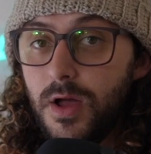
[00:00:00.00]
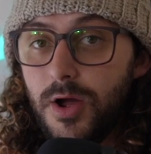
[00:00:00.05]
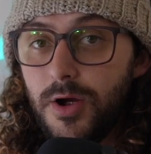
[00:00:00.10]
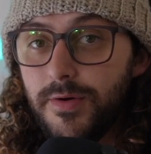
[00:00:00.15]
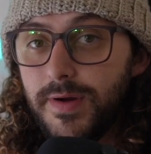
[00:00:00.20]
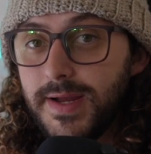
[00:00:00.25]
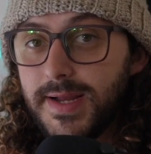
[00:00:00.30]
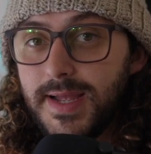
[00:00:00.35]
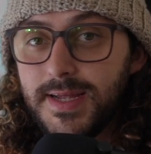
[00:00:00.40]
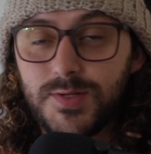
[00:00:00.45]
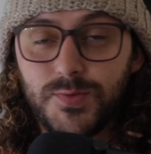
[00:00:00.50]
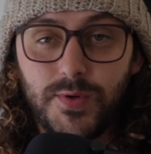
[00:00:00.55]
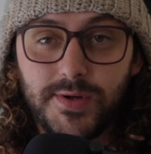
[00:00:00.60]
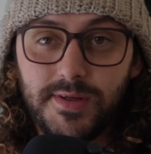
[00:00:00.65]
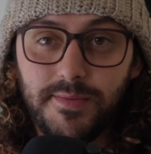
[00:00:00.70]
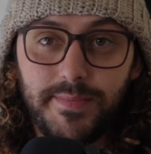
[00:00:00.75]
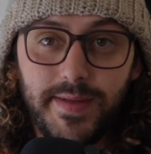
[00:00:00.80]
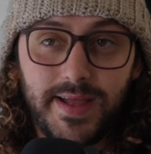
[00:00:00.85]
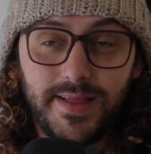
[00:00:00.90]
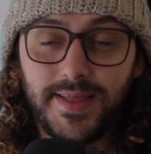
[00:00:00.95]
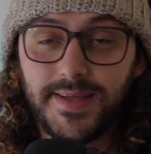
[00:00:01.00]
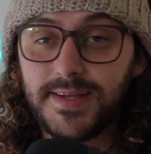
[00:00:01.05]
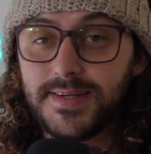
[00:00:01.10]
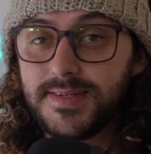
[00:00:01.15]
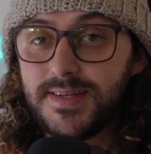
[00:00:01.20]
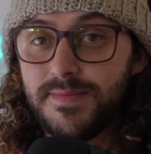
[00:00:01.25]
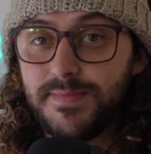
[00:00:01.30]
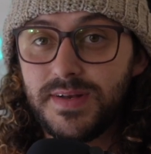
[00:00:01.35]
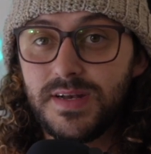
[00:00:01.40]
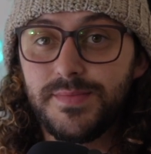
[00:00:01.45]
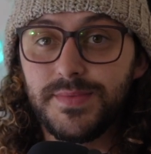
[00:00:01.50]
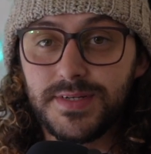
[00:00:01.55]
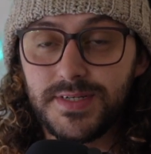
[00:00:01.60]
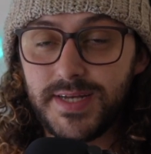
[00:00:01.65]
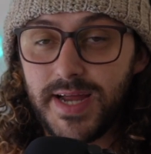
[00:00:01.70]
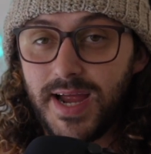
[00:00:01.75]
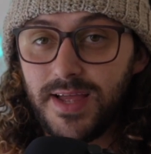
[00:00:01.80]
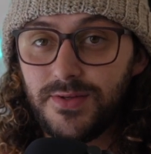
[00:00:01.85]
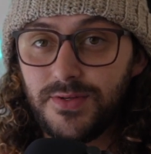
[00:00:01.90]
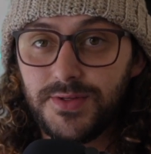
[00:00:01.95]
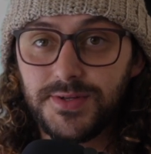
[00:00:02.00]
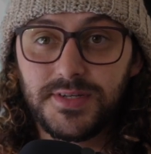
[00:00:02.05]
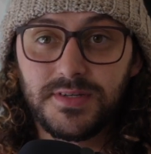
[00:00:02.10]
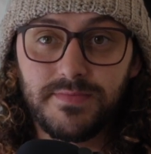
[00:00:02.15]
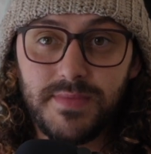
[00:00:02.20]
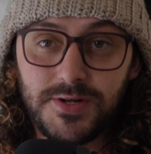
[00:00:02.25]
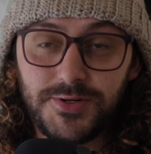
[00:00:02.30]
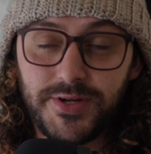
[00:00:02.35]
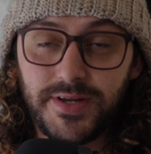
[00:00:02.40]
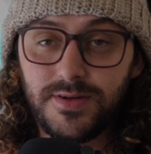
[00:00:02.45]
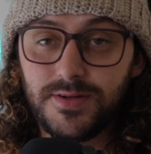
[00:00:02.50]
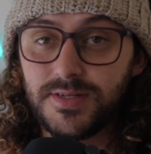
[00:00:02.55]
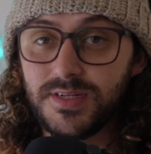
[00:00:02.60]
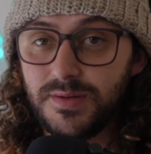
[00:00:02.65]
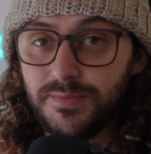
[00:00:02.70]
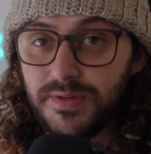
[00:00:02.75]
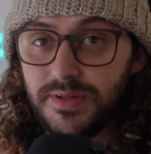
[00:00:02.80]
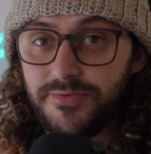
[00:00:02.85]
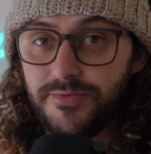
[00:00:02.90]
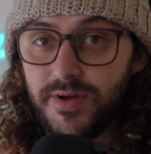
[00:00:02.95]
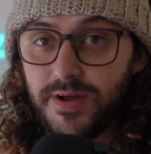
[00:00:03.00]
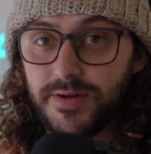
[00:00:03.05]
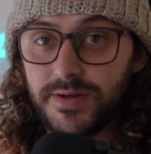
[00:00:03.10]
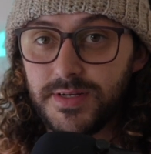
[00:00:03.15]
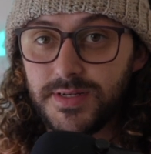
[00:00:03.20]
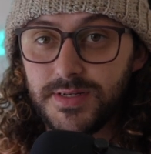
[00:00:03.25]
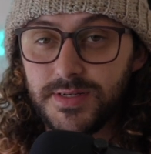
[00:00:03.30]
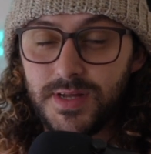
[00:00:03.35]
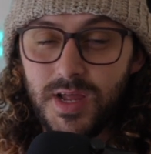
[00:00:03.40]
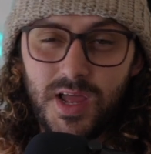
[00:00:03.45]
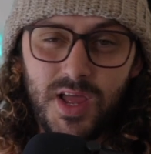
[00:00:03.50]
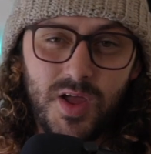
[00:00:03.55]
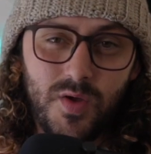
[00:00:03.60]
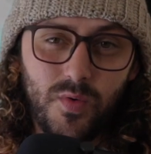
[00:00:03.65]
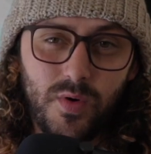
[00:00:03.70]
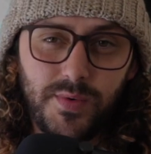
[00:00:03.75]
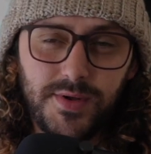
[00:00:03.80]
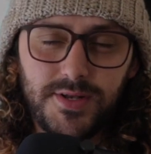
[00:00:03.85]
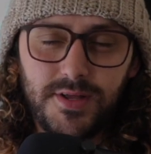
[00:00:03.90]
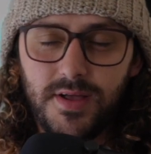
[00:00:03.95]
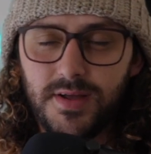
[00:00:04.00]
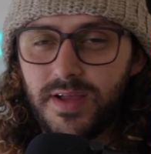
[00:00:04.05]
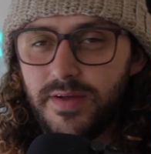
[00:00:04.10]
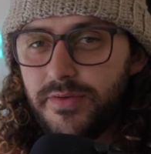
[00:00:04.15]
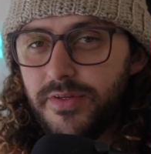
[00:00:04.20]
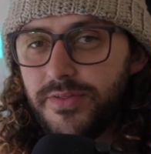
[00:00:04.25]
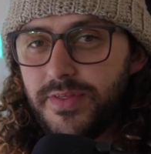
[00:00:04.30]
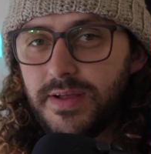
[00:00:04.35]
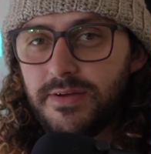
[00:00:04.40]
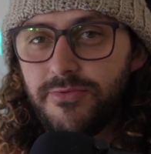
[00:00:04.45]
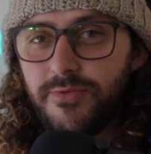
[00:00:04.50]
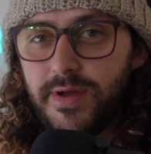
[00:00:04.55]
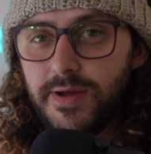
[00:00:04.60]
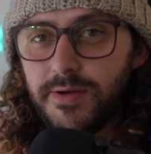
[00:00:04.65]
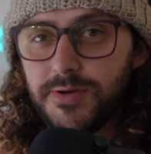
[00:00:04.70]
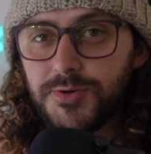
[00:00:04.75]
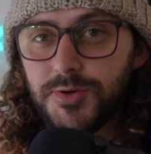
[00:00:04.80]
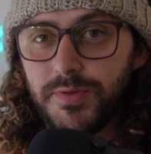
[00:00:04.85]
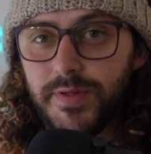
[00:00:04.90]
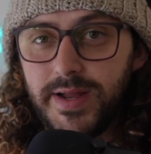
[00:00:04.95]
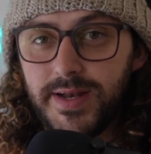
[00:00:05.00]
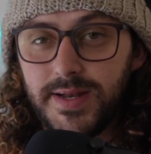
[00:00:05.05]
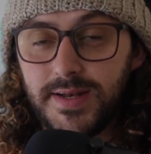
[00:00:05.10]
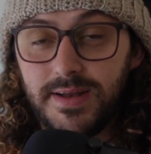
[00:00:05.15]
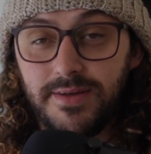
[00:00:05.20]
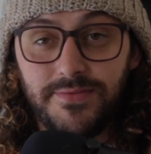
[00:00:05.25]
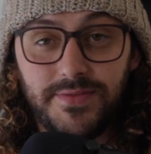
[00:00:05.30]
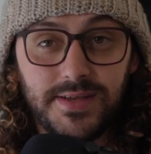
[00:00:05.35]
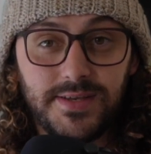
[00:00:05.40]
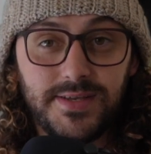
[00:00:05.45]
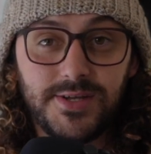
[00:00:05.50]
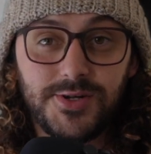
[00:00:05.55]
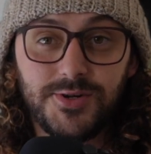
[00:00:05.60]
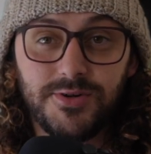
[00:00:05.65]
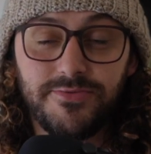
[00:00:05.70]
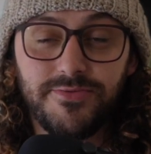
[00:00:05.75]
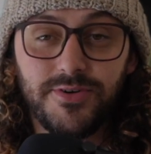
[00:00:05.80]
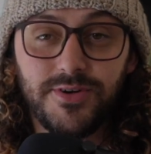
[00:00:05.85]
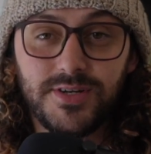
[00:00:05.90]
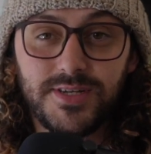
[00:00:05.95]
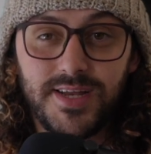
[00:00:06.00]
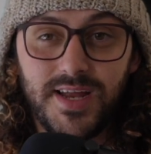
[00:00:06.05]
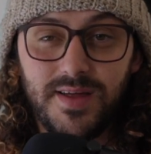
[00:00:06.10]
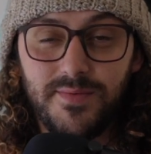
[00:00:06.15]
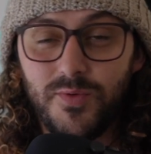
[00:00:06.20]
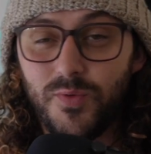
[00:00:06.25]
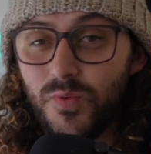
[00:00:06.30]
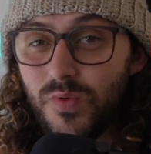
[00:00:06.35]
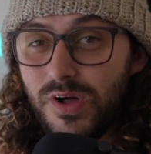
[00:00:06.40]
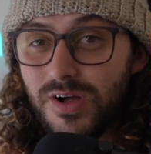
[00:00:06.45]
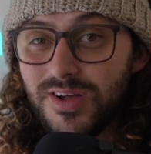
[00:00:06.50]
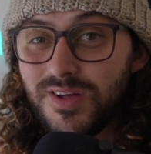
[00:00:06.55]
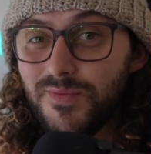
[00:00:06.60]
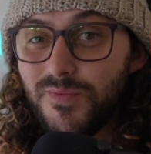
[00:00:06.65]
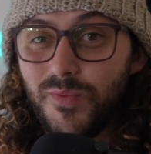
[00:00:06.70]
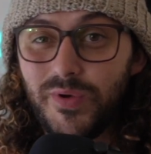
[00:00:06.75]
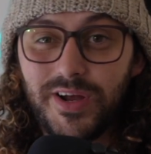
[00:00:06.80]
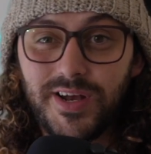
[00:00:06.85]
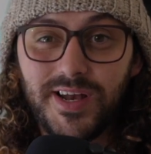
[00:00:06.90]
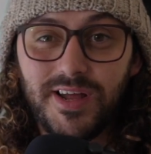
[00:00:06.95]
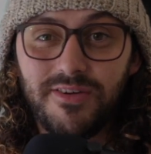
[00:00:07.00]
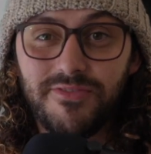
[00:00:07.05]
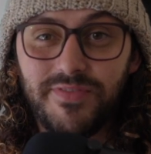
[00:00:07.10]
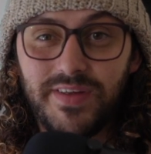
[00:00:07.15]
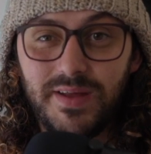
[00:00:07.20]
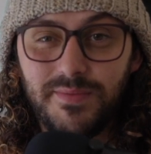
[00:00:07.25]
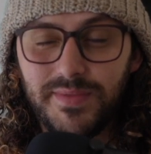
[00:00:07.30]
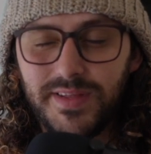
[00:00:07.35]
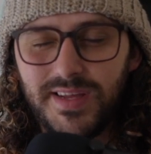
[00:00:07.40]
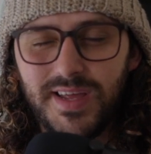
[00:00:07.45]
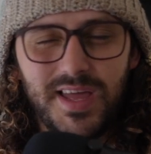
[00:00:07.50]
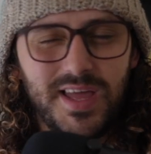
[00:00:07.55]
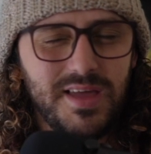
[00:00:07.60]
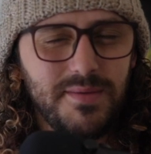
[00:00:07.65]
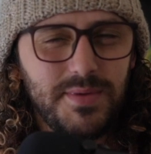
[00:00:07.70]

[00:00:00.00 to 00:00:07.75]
Alright guys, welcome back. Like I said, my name is Tyler. This is my channel, Simply Fragrances, where we talk everything fragrance related. If this is your first time, welcome. We are now family.